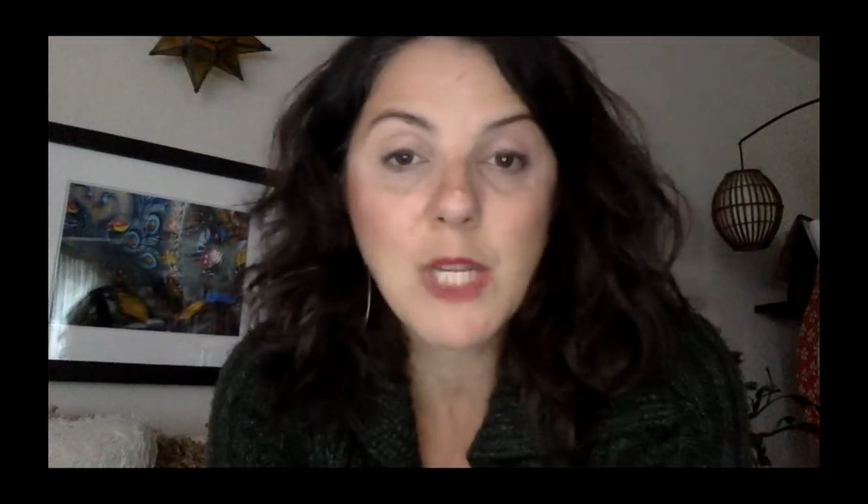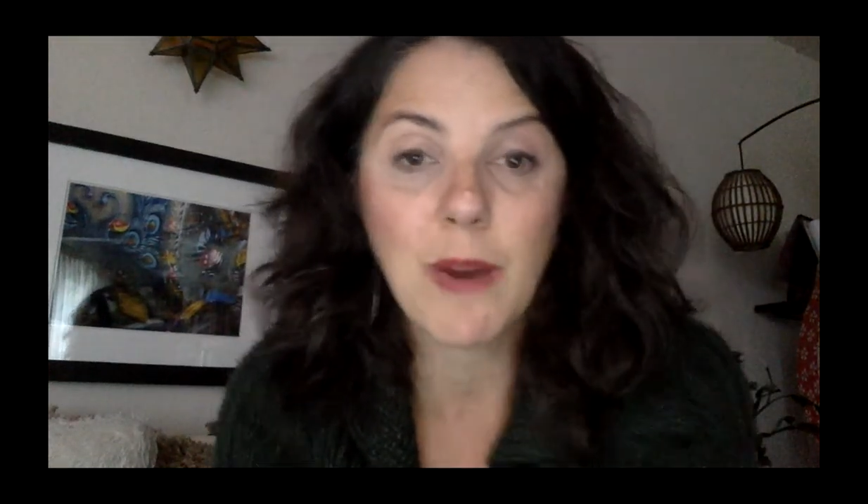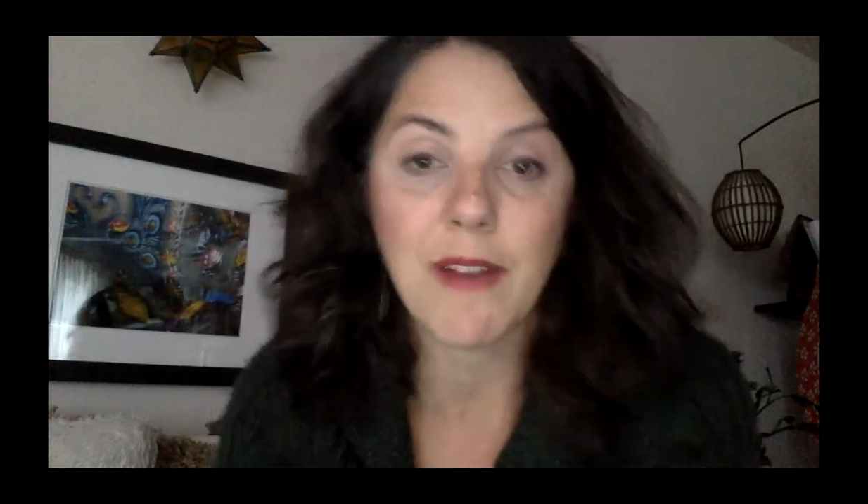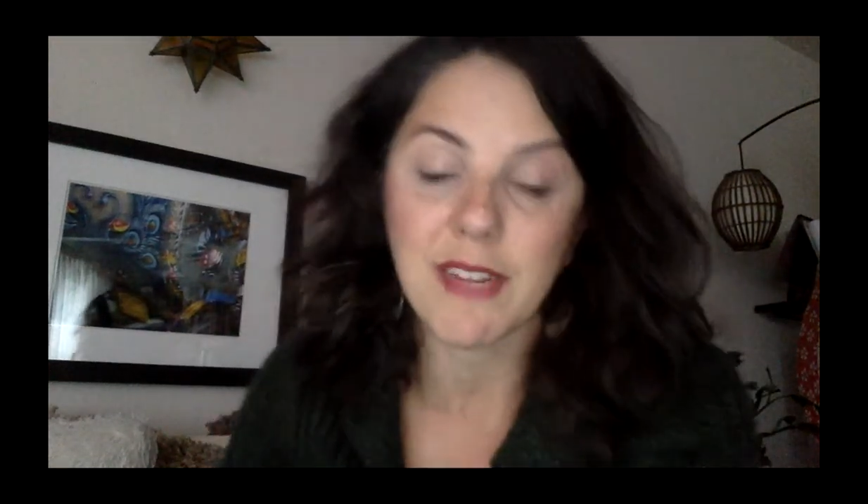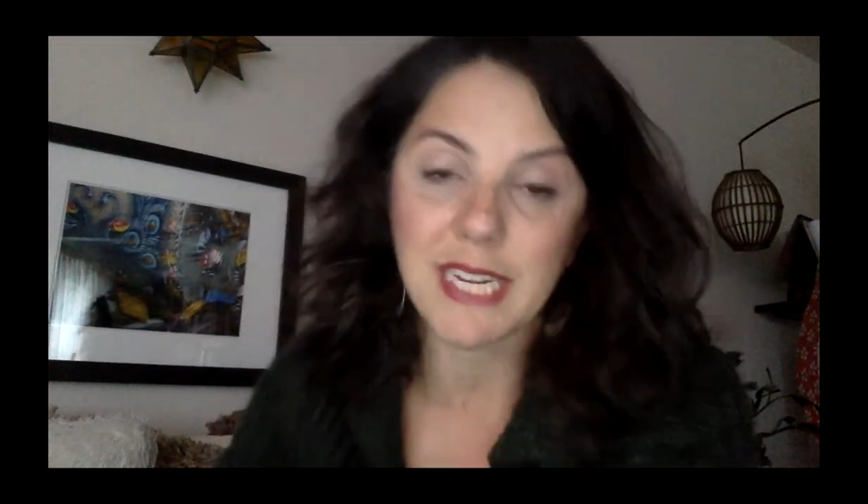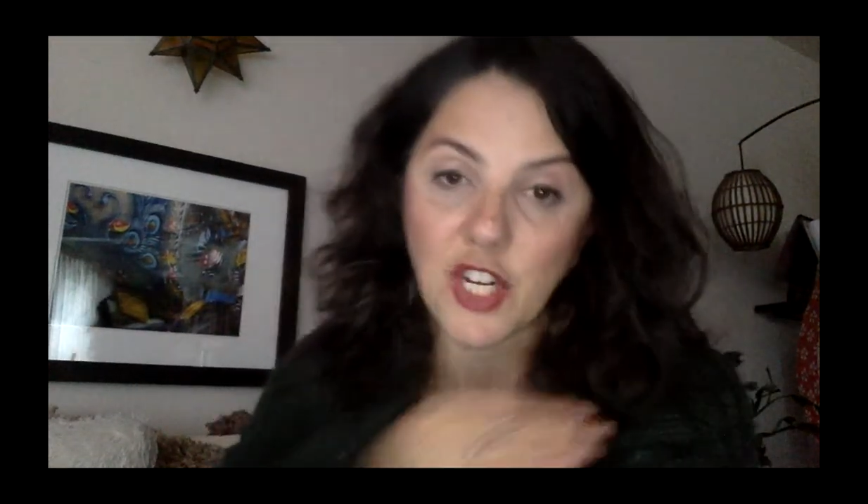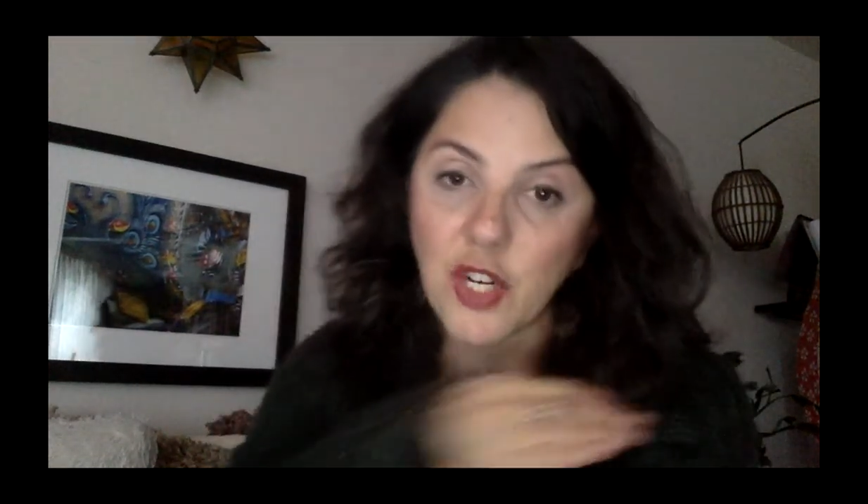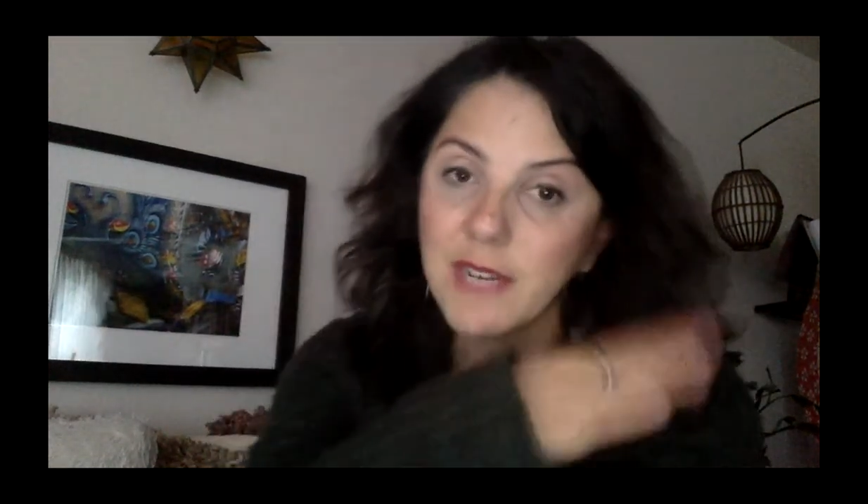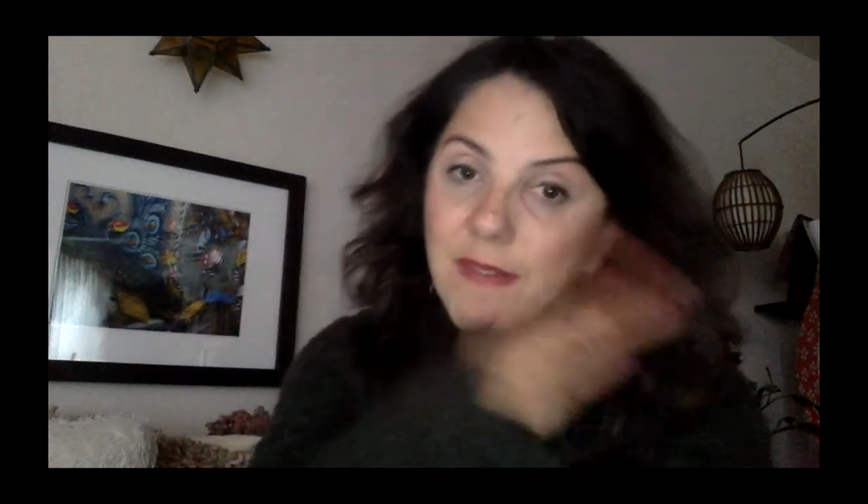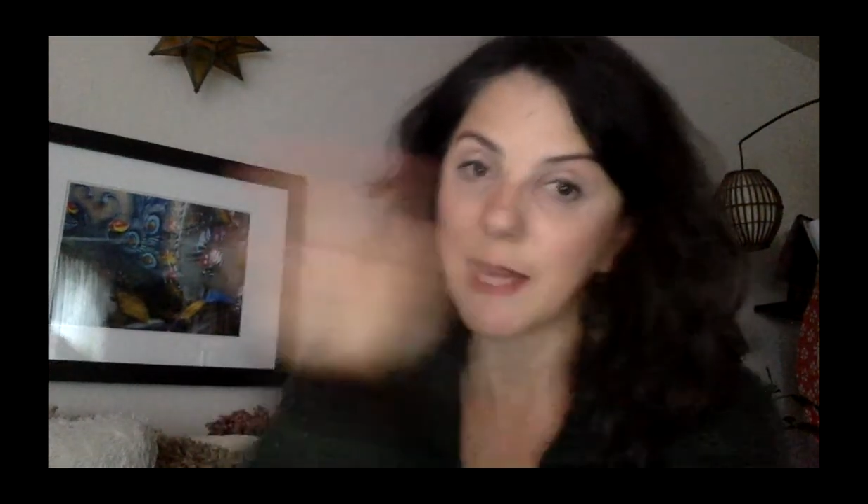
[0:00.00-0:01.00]
where the teacher
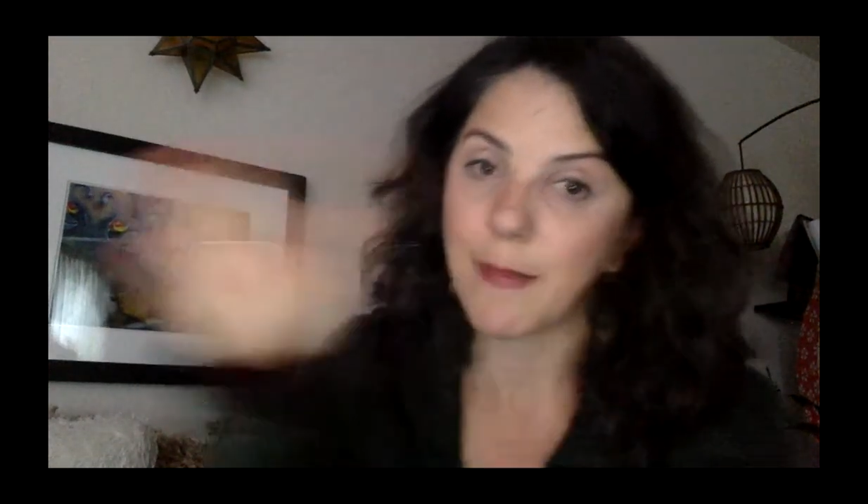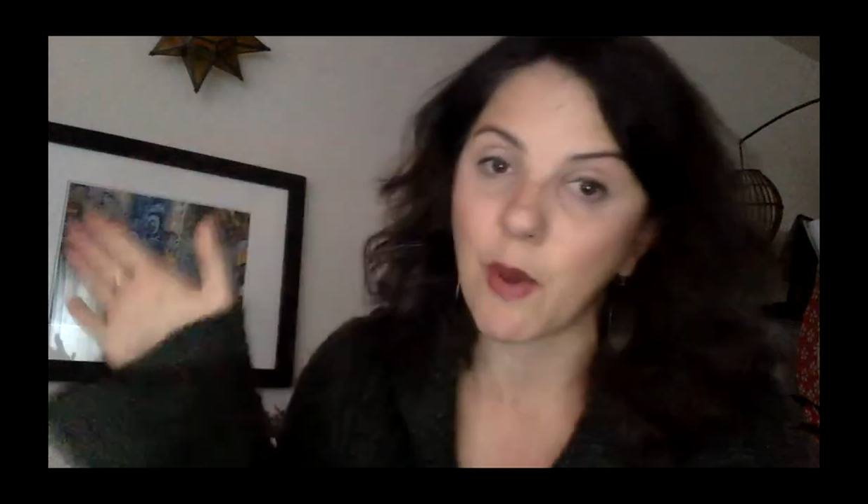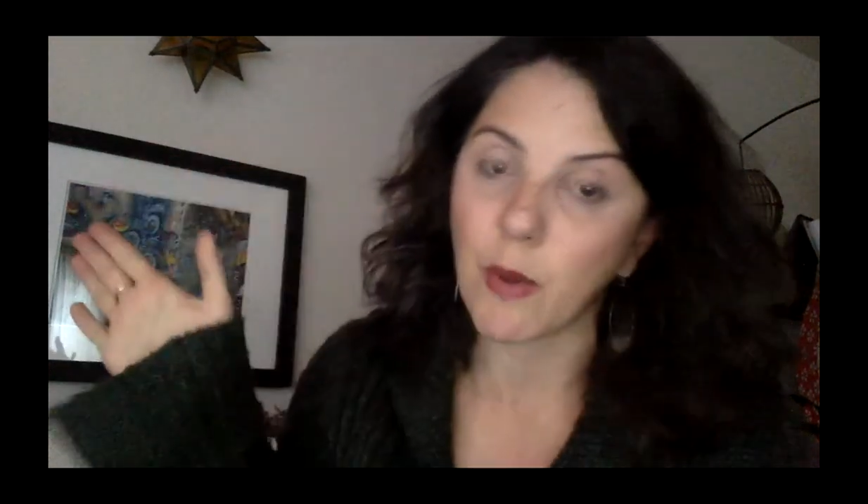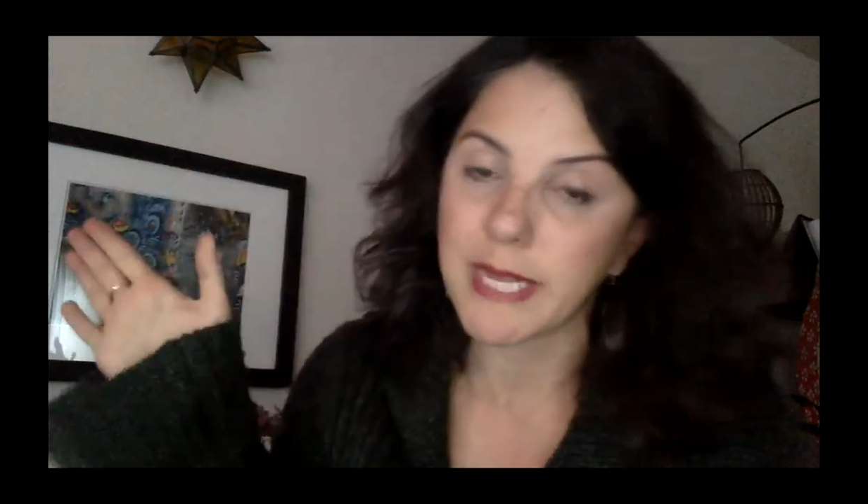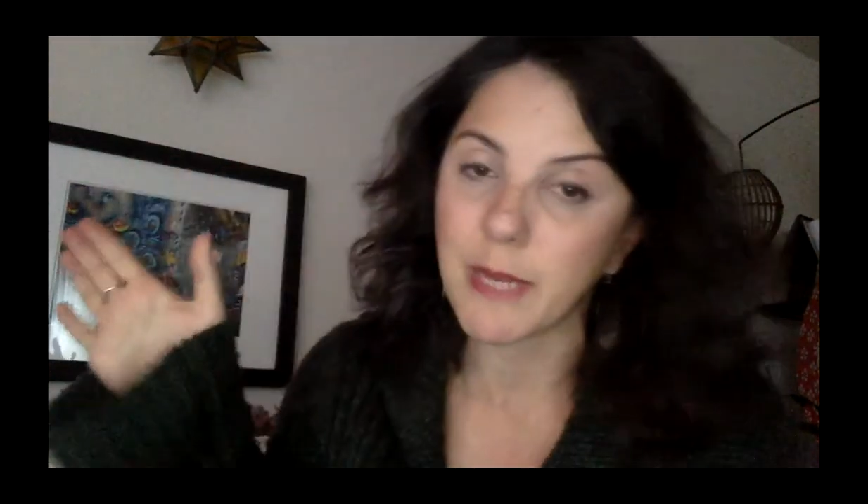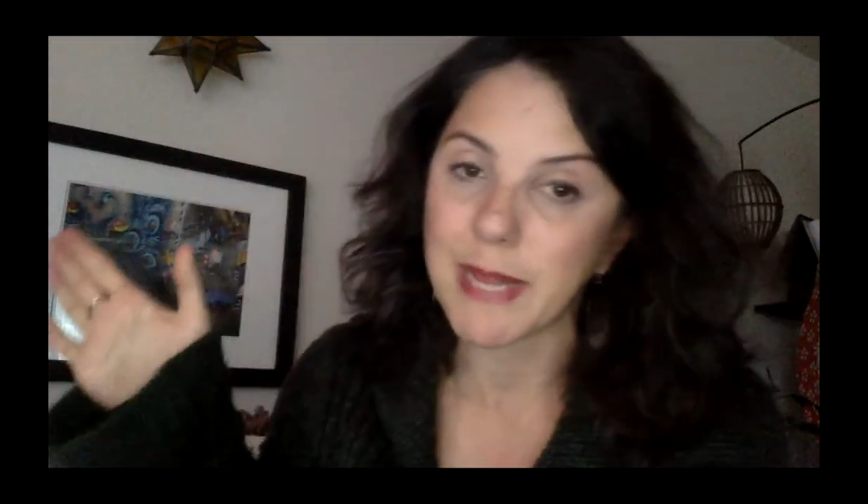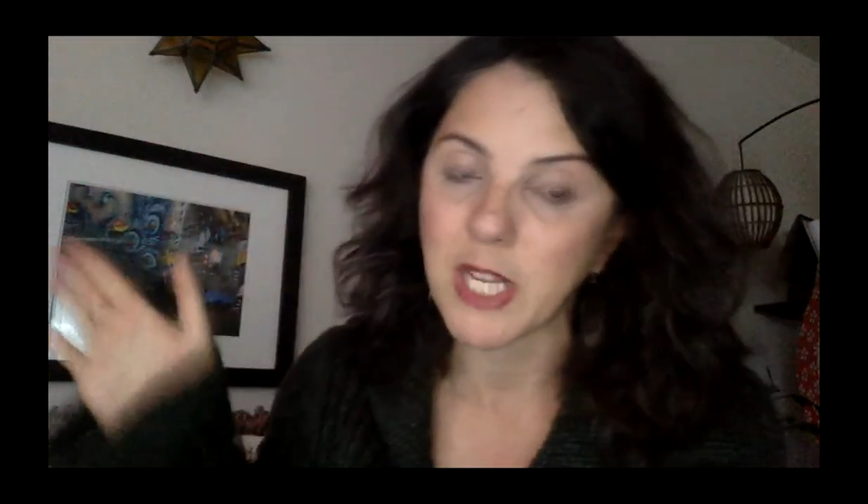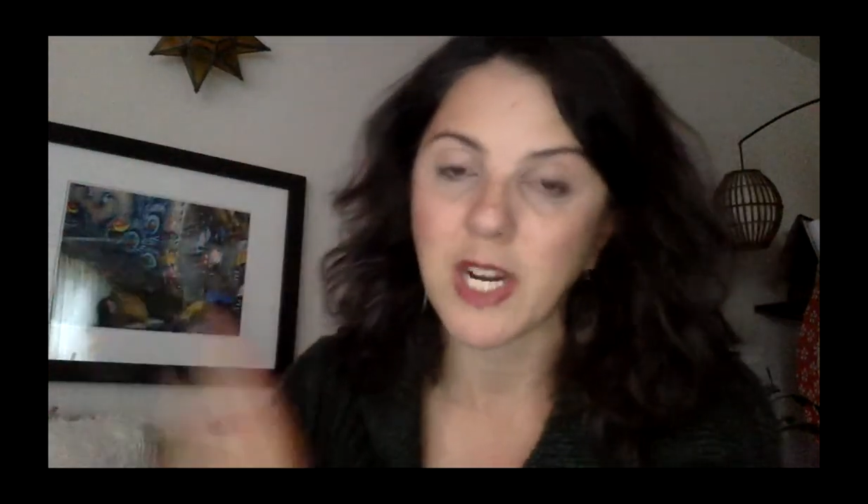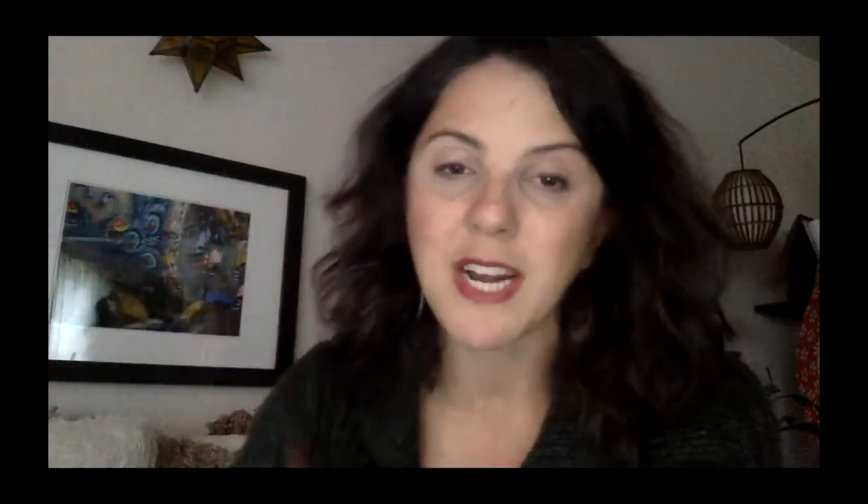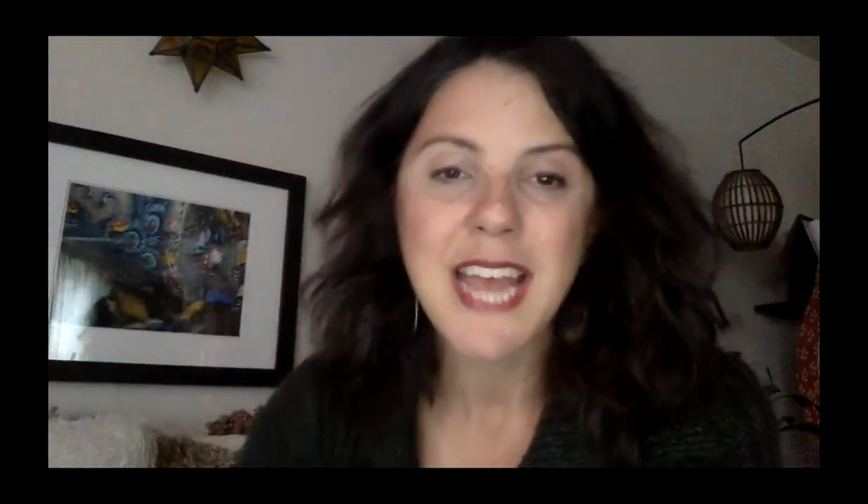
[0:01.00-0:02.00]
gives them the whole
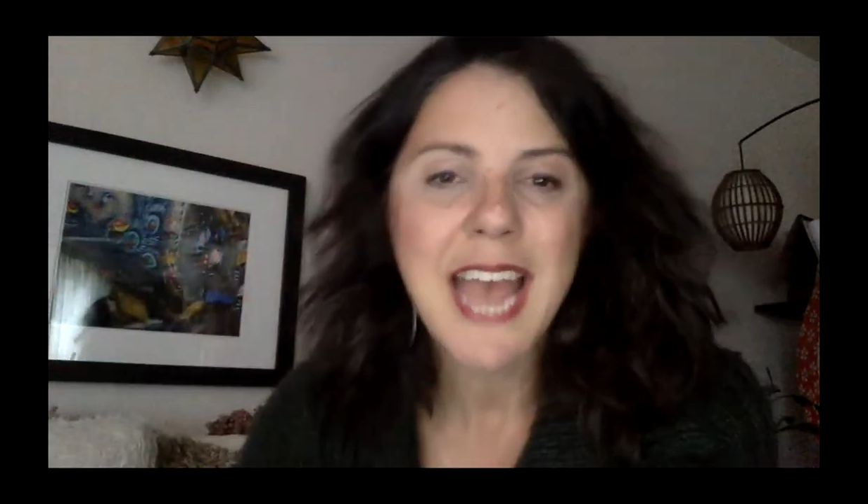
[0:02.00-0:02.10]
semester.